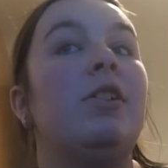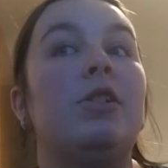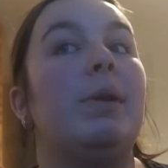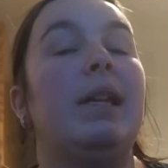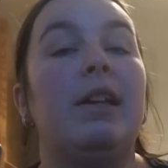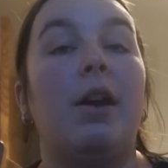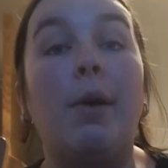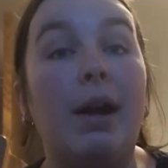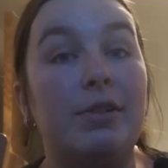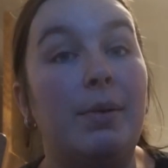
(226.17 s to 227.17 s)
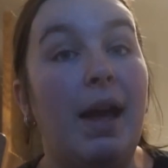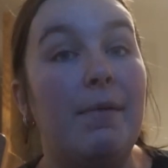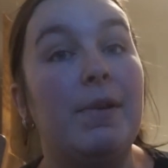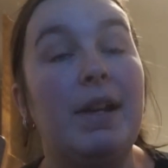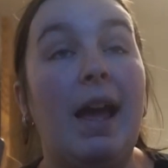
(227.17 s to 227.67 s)
Duolingo I'll do it
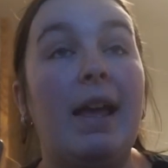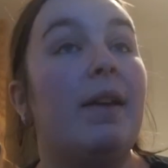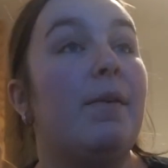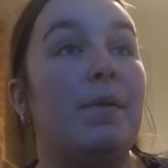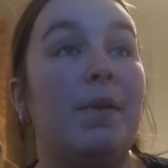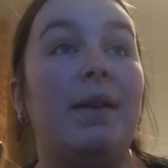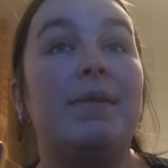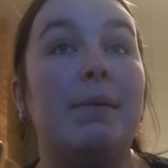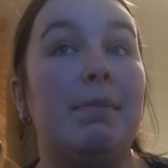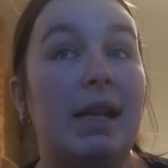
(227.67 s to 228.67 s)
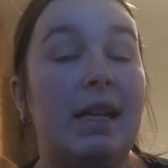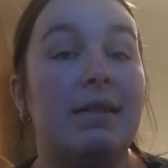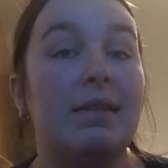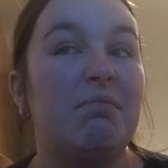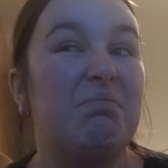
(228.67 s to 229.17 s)
every day for 5-10
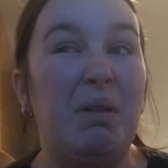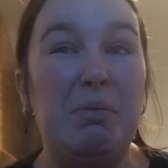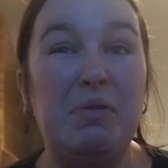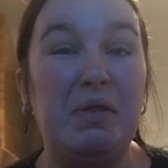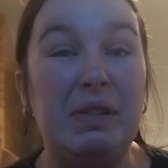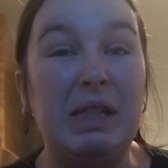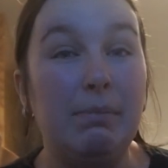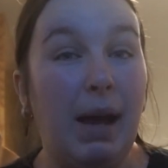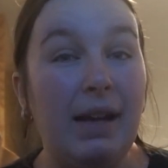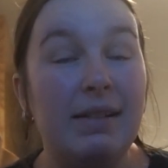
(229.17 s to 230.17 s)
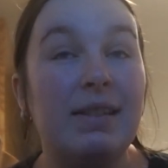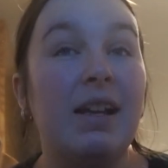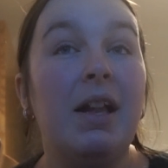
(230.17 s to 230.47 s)
minutes, maybe 15 max,